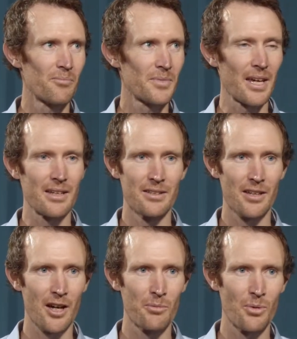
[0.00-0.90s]
taking
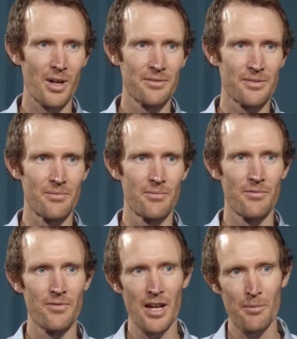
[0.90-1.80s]
time away from
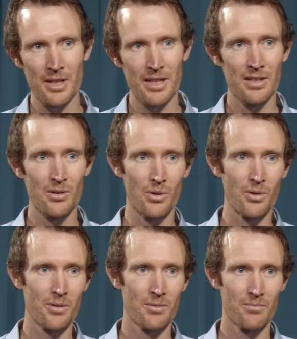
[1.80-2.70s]
family,
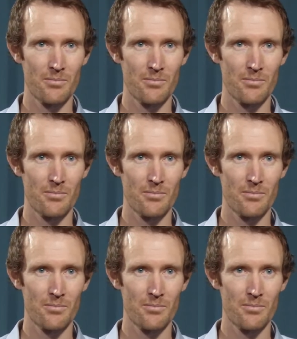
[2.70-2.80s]
or